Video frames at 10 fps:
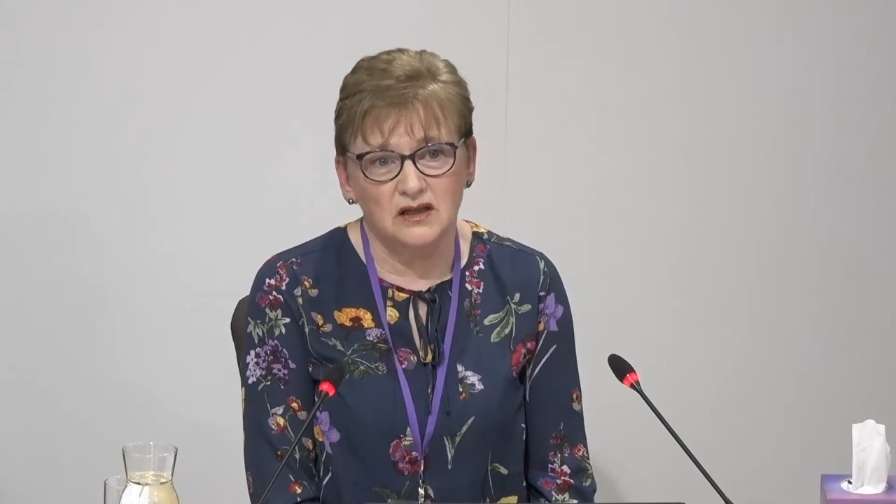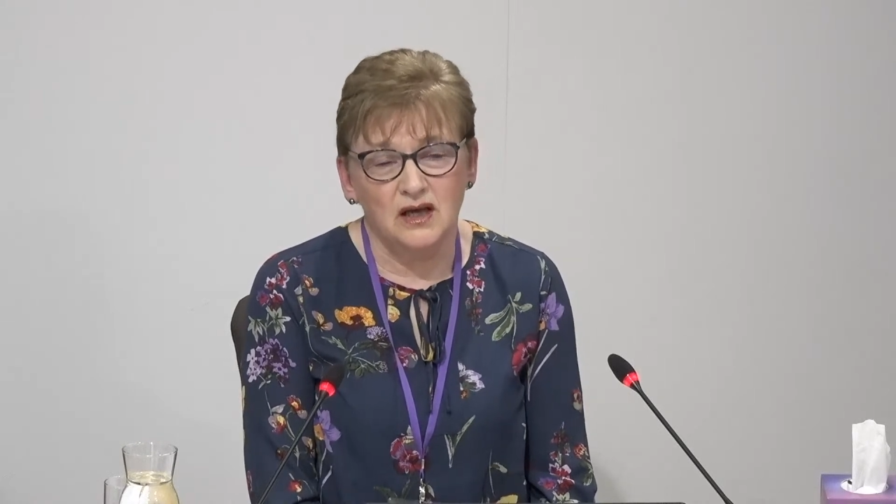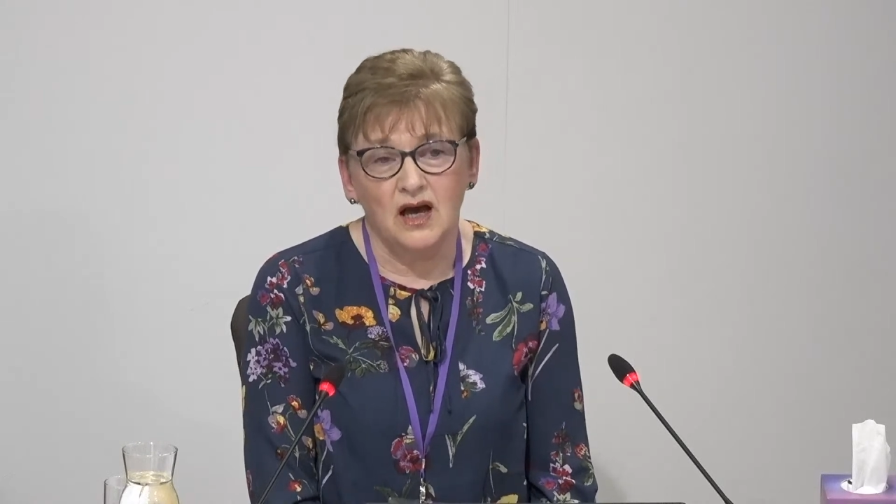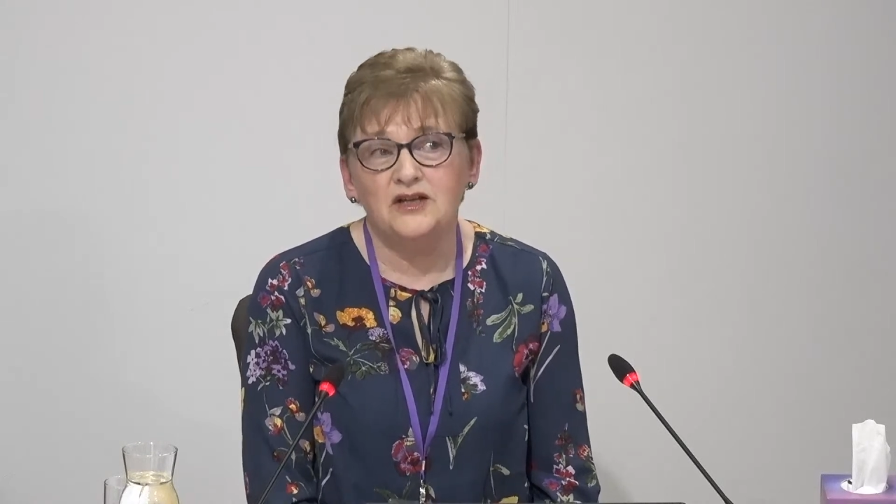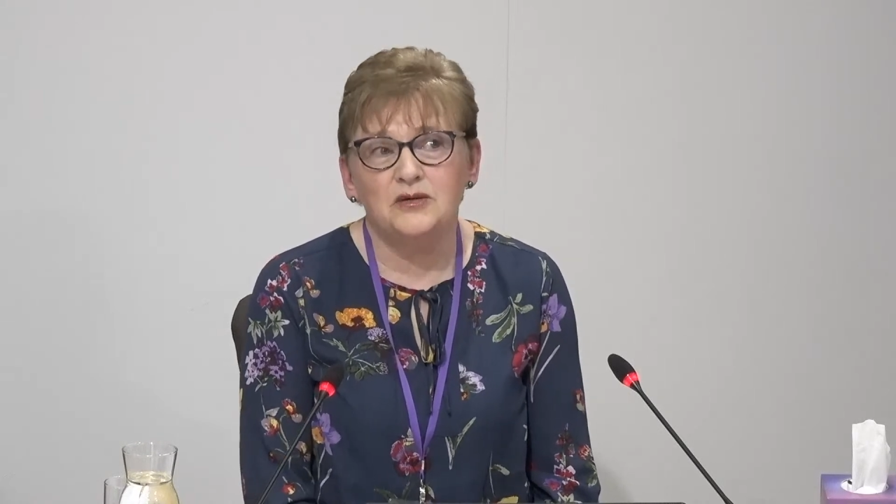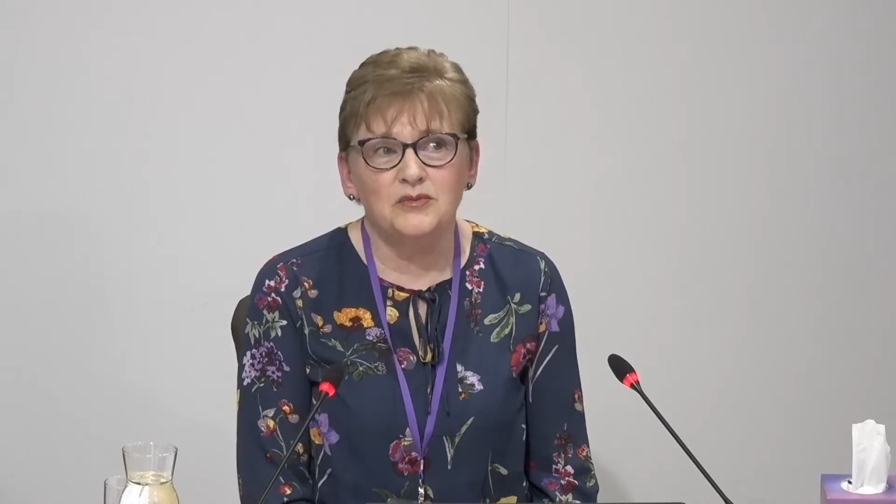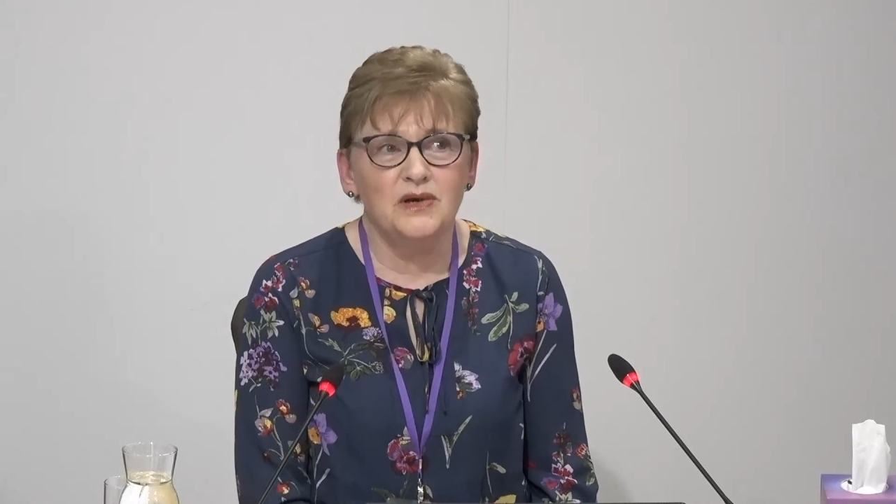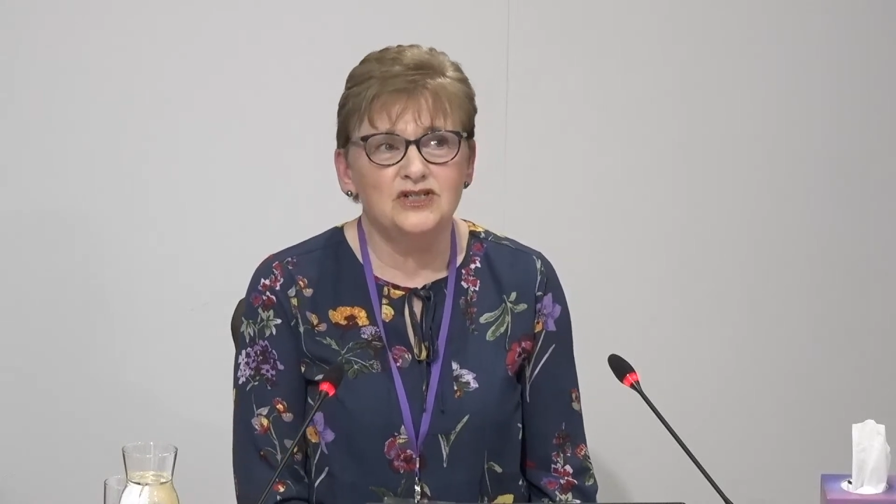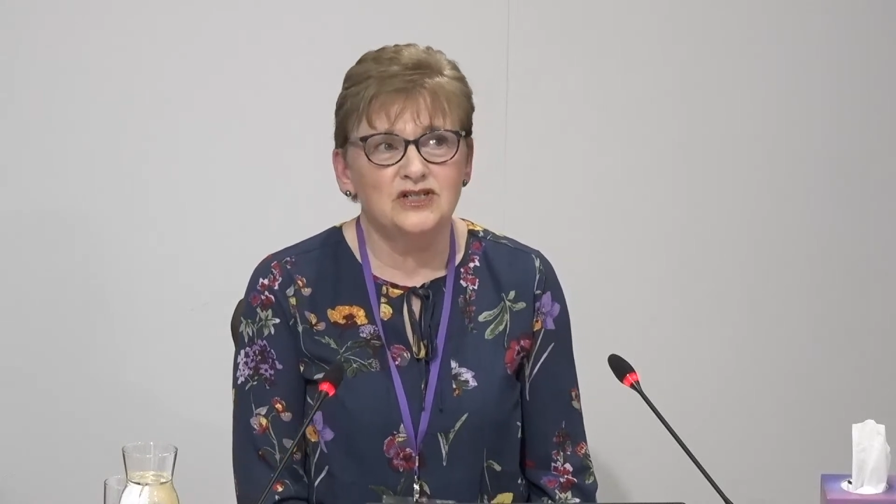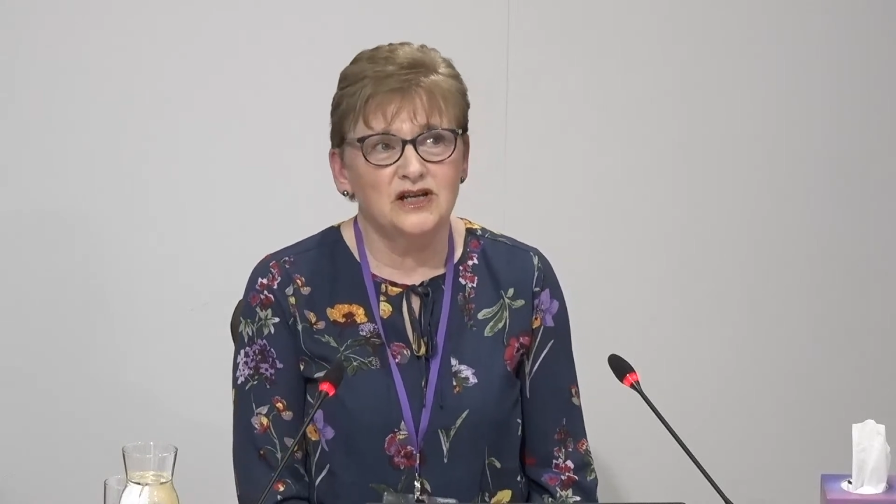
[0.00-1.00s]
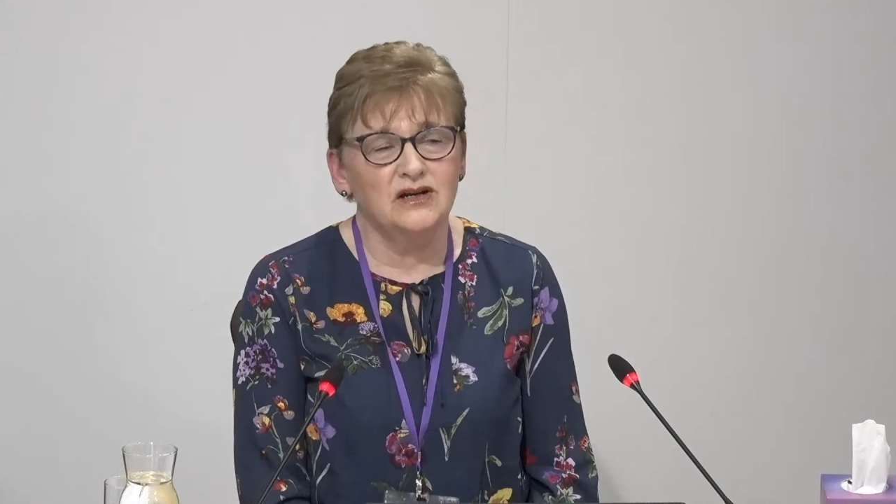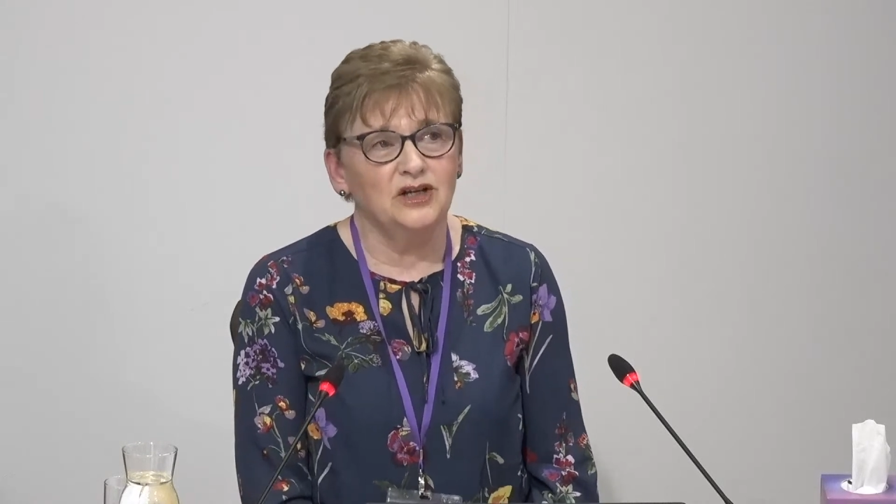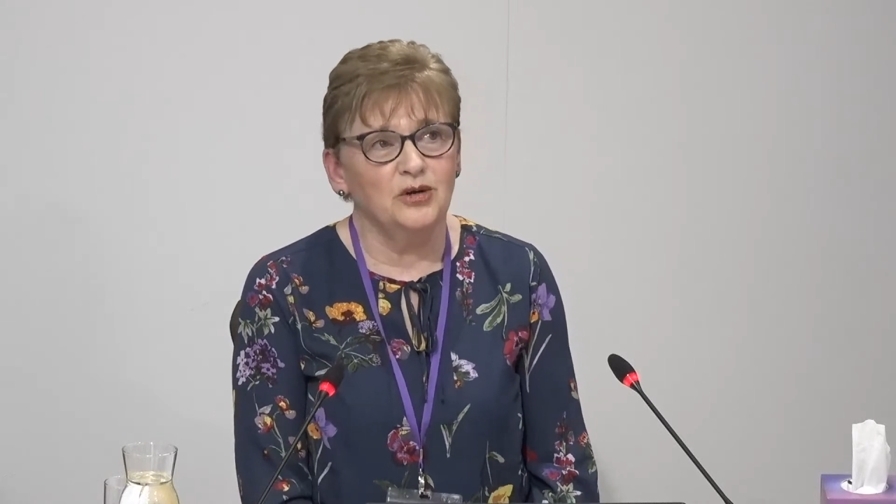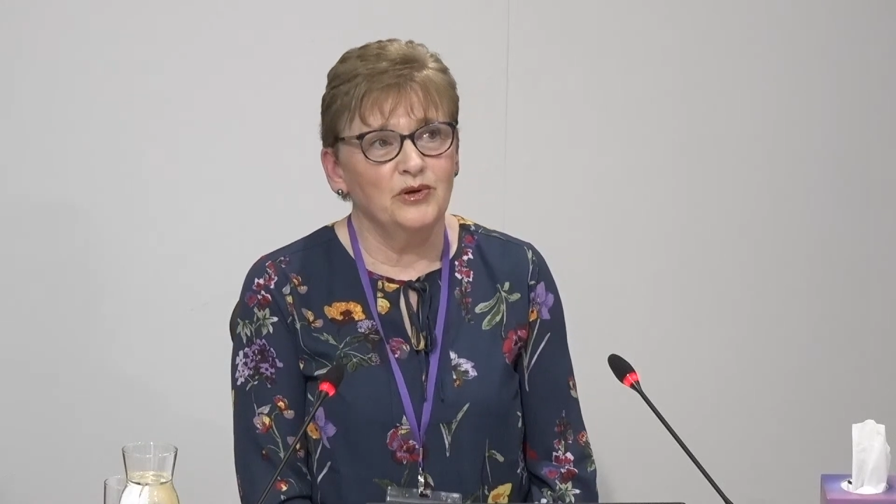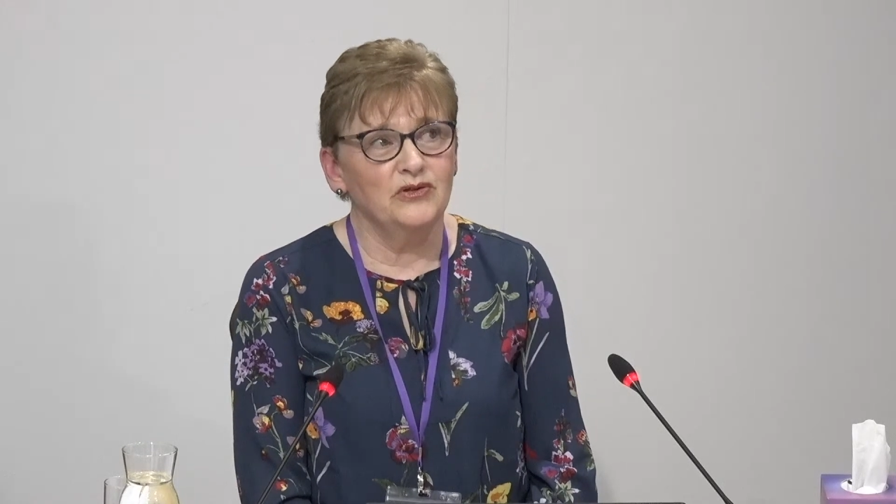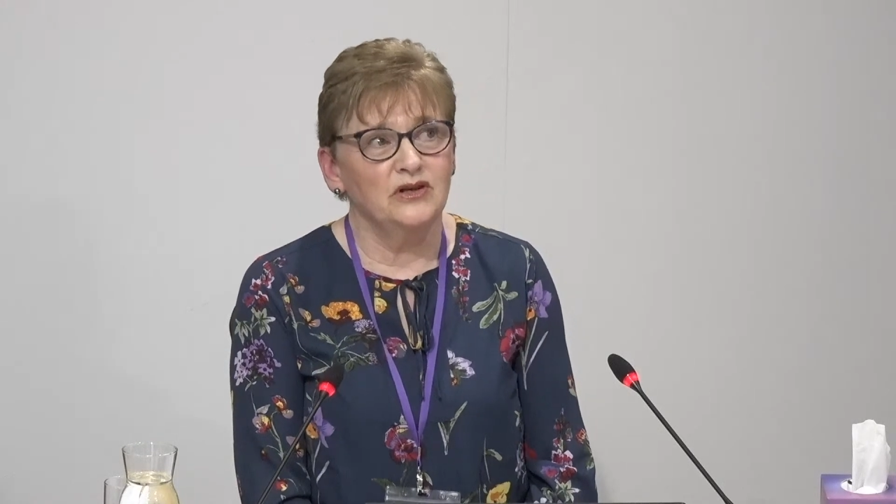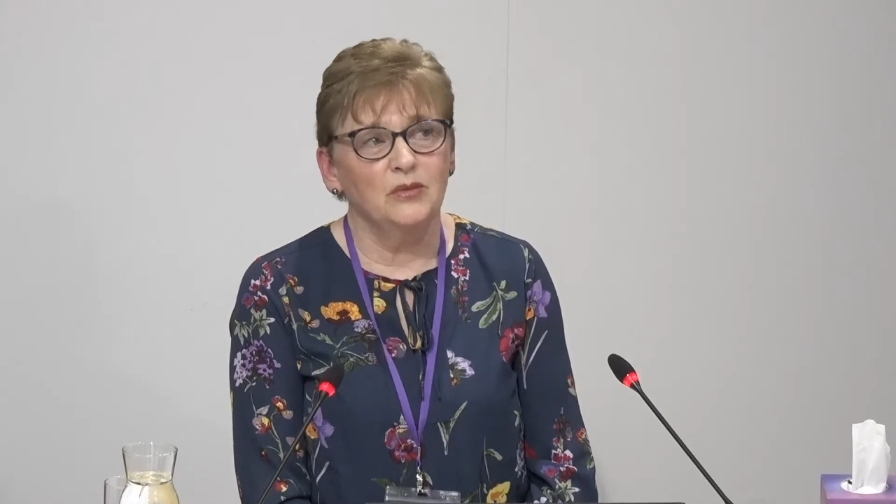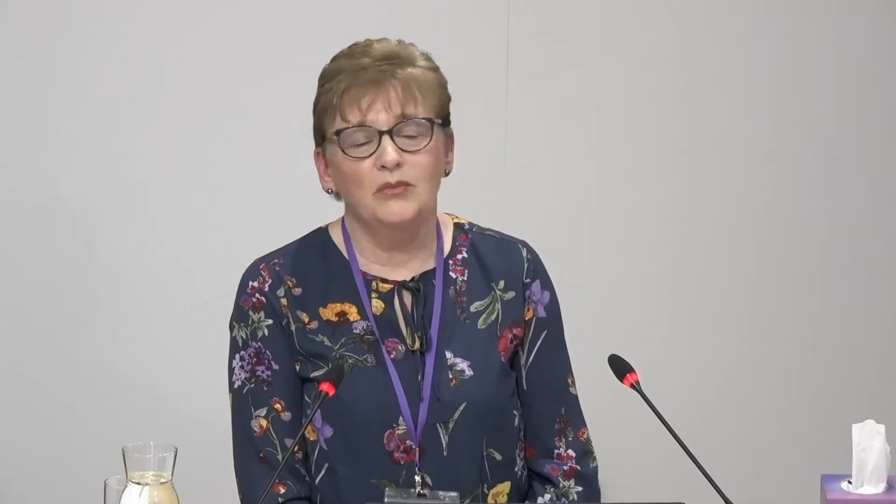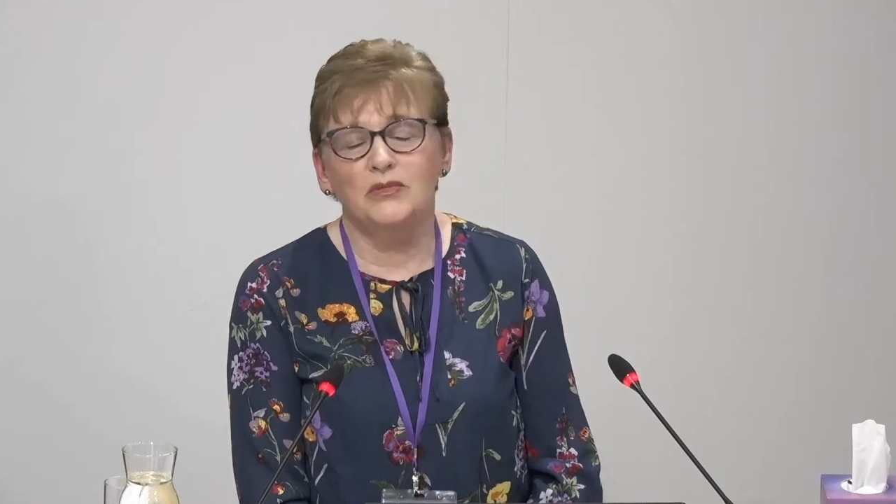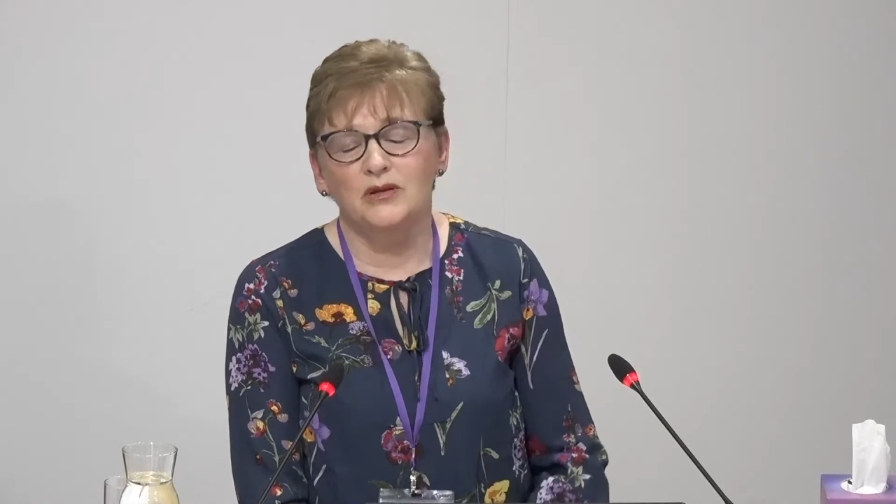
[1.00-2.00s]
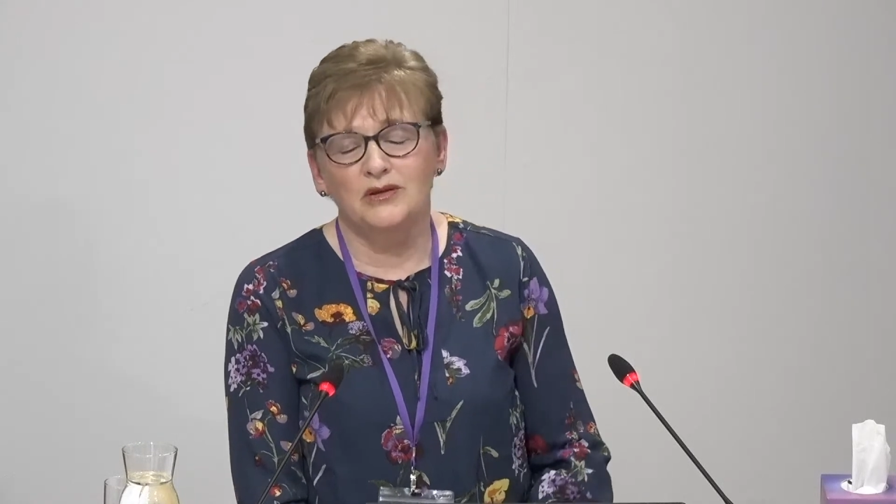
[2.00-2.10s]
I mentioned earlier about the